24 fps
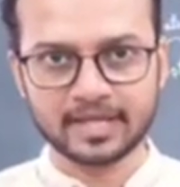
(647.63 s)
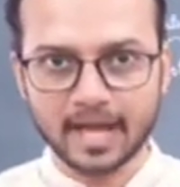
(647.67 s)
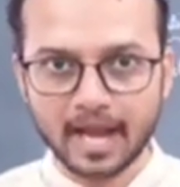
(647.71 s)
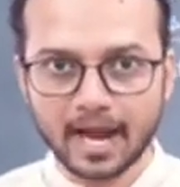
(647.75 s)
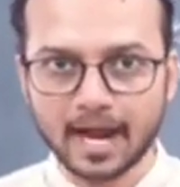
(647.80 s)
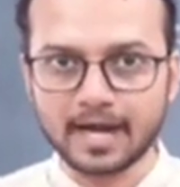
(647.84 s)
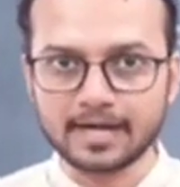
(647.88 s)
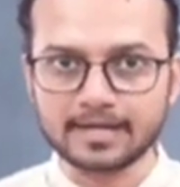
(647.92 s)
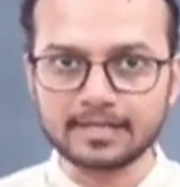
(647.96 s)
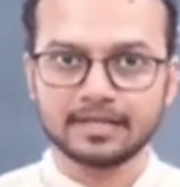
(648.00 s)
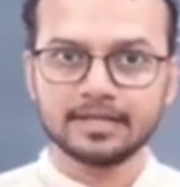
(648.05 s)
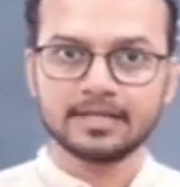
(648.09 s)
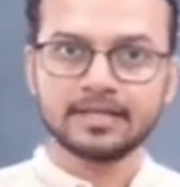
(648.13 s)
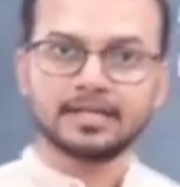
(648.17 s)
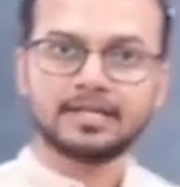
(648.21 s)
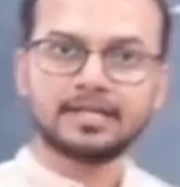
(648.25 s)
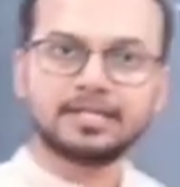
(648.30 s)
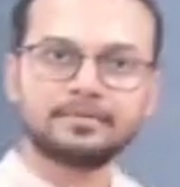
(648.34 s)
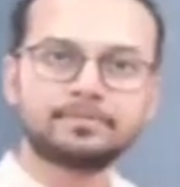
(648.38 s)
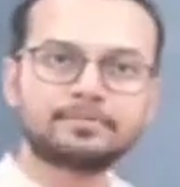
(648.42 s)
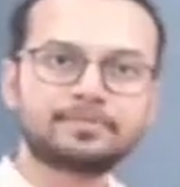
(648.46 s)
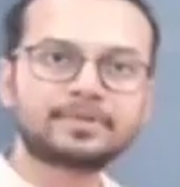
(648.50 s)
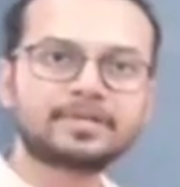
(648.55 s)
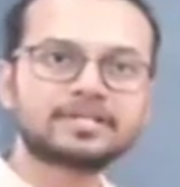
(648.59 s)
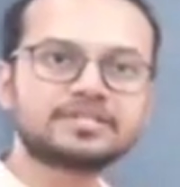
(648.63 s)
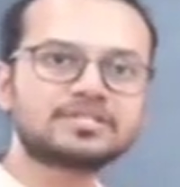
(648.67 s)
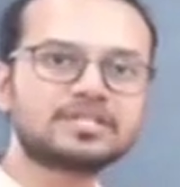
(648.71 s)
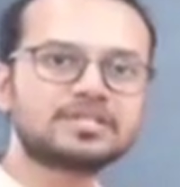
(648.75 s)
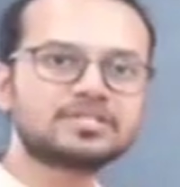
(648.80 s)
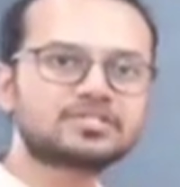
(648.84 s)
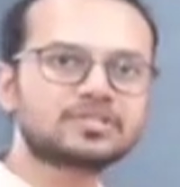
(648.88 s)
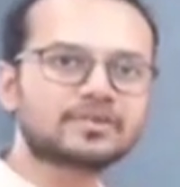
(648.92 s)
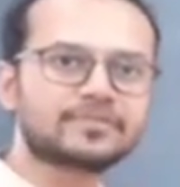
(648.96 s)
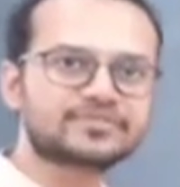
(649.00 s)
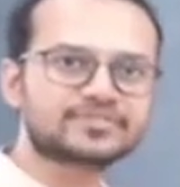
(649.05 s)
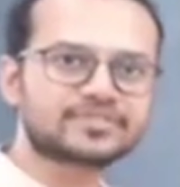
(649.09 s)
and in
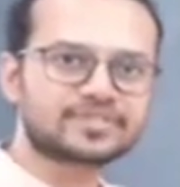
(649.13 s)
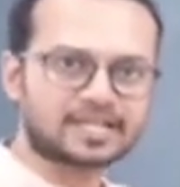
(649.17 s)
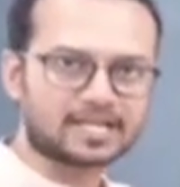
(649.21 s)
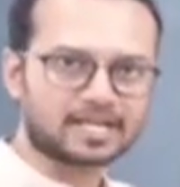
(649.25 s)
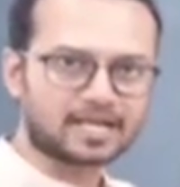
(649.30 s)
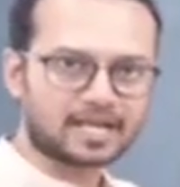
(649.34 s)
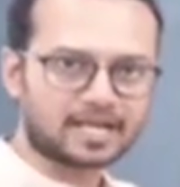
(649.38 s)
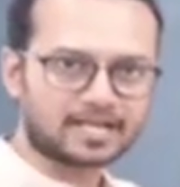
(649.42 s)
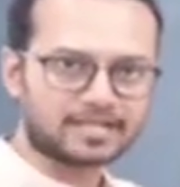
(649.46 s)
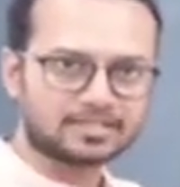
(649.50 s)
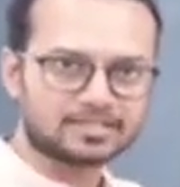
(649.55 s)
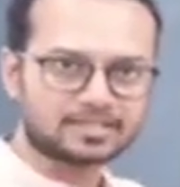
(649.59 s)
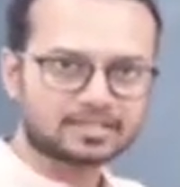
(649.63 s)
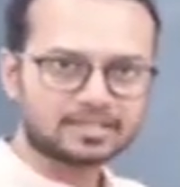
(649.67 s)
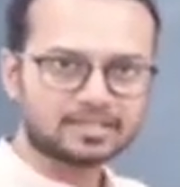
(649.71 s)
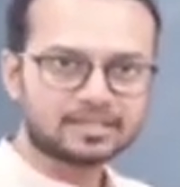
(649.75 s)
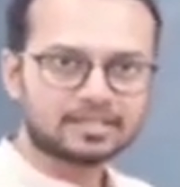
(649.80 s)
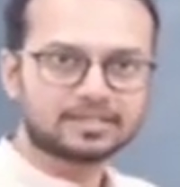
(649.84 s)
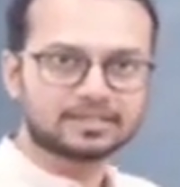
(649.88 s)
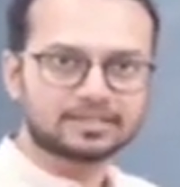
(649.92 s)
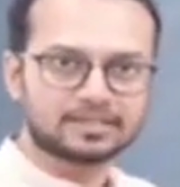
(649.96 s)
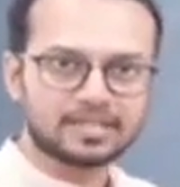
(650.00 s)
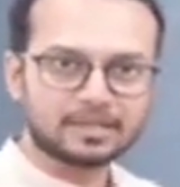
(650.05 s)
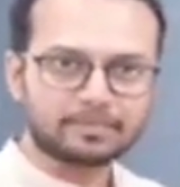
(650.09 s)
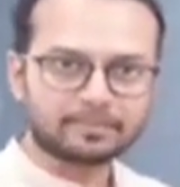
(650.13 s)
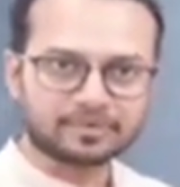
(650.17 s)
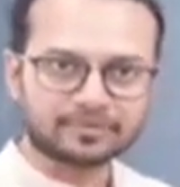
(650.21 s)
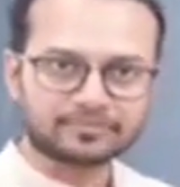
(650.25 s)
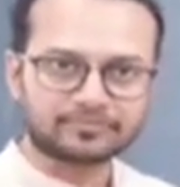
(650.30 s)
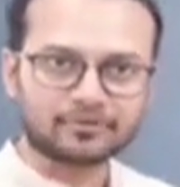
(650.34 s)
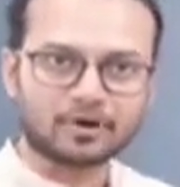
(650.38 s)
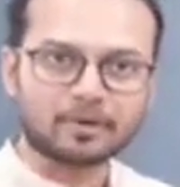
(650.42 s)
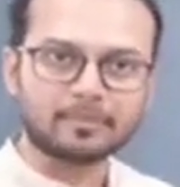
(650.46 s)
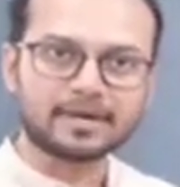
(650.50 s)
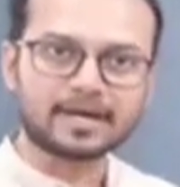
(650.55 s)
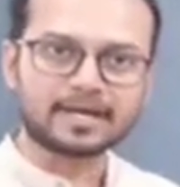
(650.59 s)
presence of sunlight they
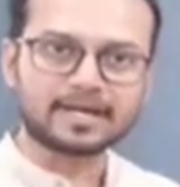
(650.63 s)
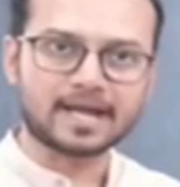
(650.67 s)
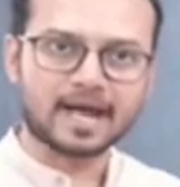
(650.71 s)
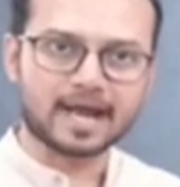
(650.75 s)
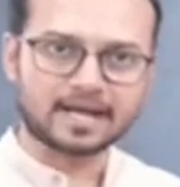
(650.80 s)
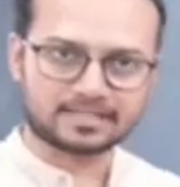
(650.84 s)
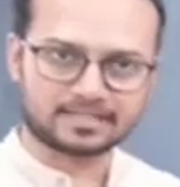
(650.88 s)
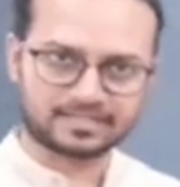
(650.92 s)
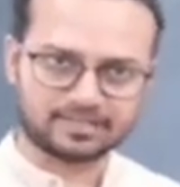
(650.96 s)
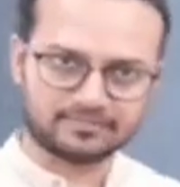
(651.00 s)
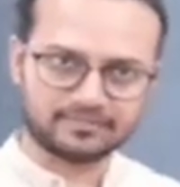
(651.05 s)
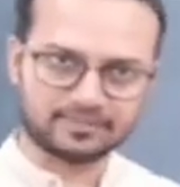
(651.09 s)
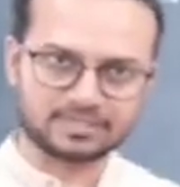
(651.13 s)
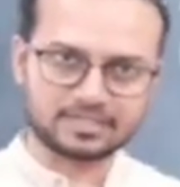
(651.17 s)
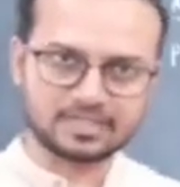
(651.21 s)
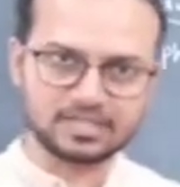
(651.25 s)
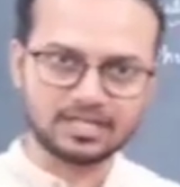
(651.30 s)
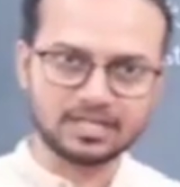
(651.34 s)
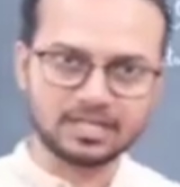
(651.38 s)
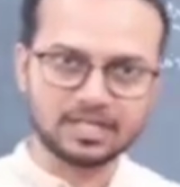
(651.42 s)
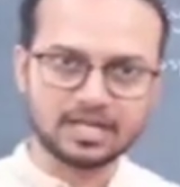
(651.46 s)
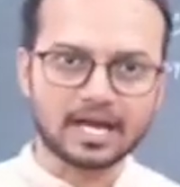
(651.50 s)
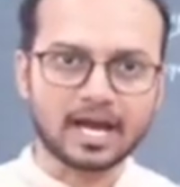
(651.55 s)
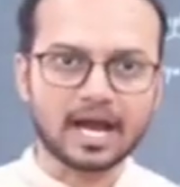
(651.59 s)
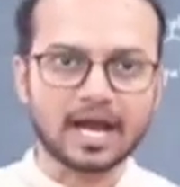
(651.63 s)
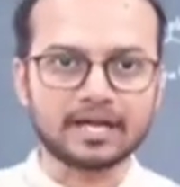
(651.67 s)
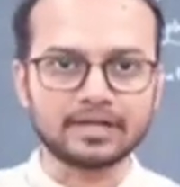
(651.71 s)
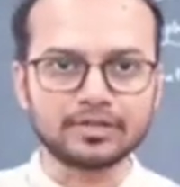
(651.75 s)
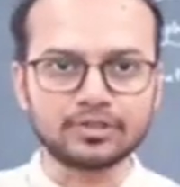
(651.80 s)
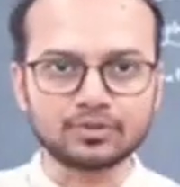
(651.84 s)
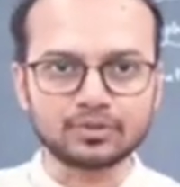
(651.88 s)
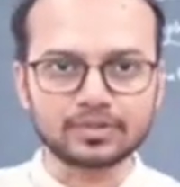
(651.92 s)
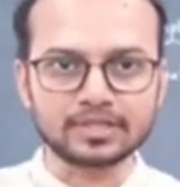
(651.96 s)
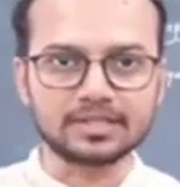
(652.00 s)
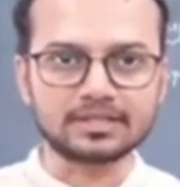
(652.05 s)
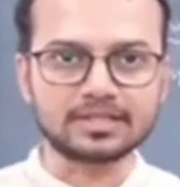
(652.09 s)
perform an activity,
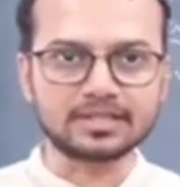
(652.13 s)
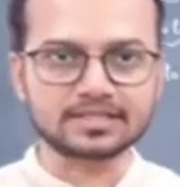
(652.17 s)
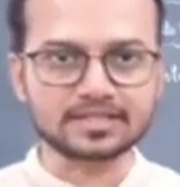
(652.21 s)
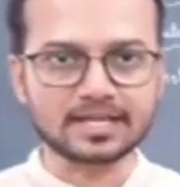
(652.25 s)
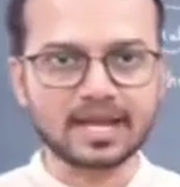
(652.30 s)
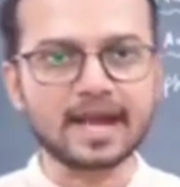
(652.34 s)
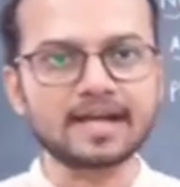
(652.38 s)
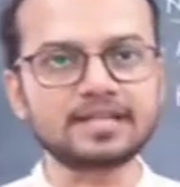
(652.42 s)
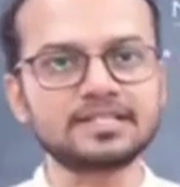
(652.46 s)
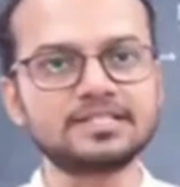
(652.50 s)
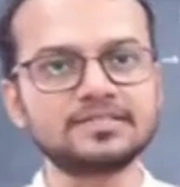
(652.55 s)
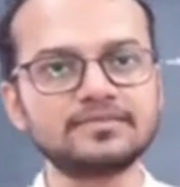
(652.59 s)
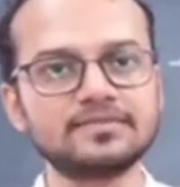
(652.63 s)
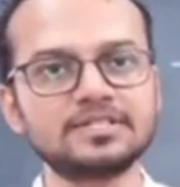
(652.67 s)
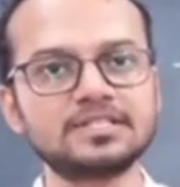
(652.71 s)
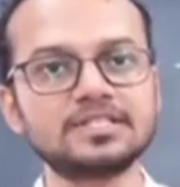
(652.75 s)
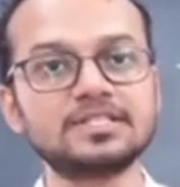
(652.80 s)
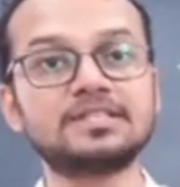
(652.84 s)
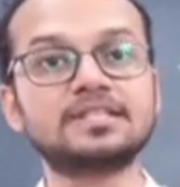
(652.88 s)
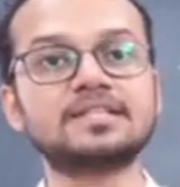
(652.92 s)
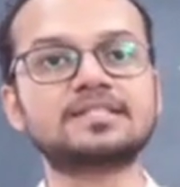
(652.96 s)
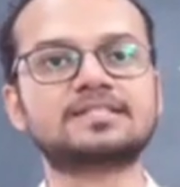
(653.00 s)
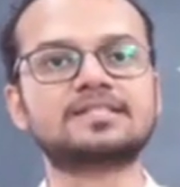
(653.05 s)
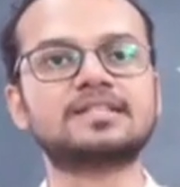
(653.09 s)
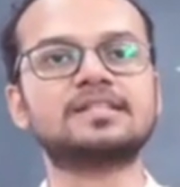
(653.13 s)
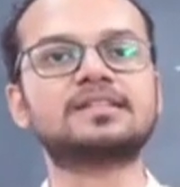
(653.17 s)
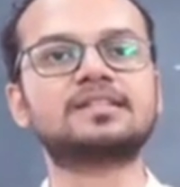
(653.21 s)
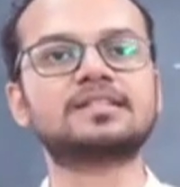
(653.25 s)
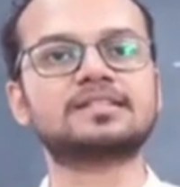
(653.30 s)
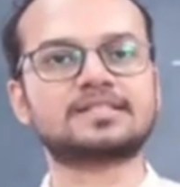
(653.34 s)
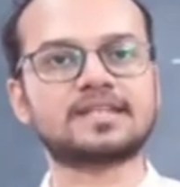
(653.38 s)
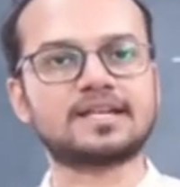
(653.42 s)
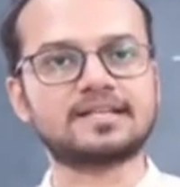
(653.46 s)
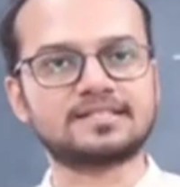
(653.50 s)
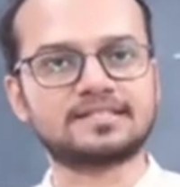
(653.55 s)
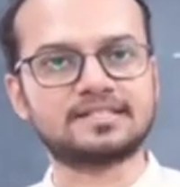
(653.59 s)
and during this activity they
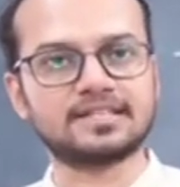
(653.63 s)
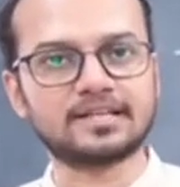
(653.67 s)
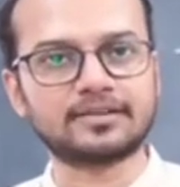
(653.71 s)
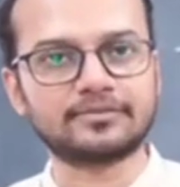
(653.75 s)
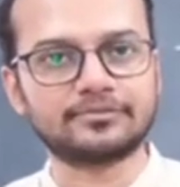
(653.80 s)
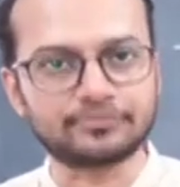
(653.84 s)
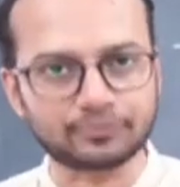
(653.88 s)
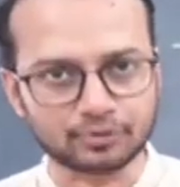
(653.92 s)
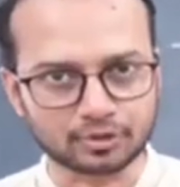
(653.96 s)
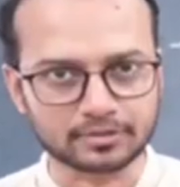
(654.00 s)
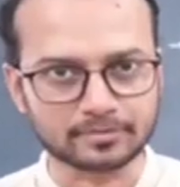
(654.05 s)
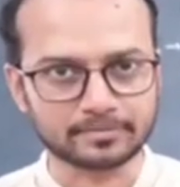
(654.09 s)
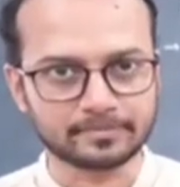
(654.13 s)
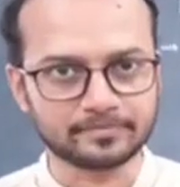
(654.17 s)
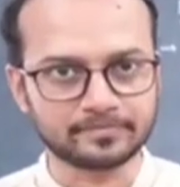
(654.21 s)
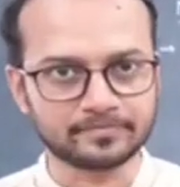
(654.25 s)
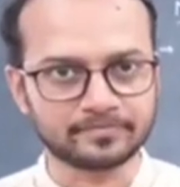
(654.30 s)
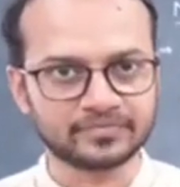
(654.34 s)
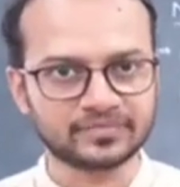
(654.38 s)
synthesize their food.